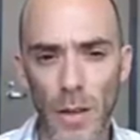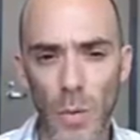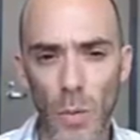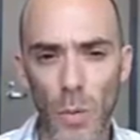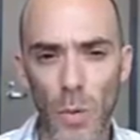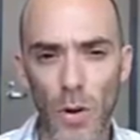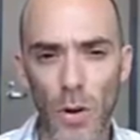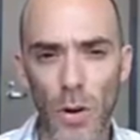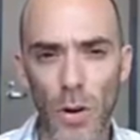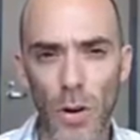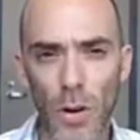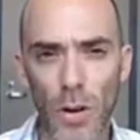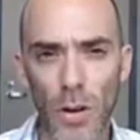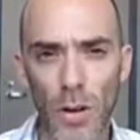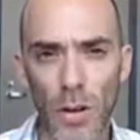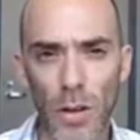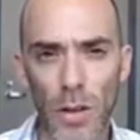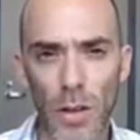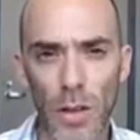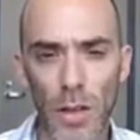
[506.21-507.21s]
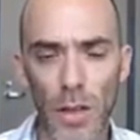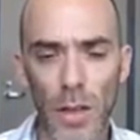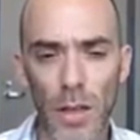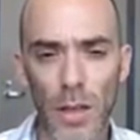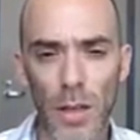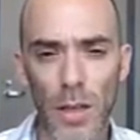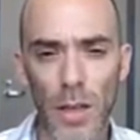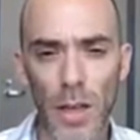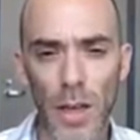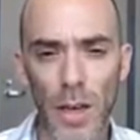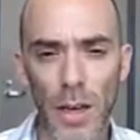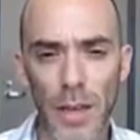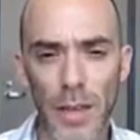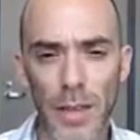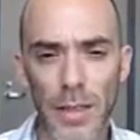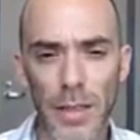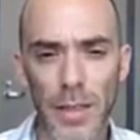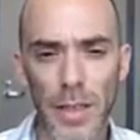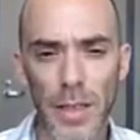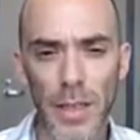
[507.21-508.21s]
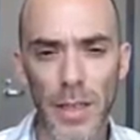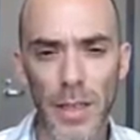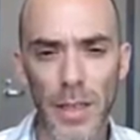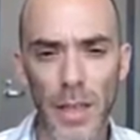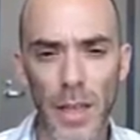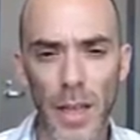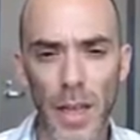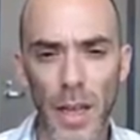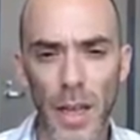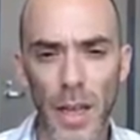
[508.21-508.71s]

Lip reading: were enlisted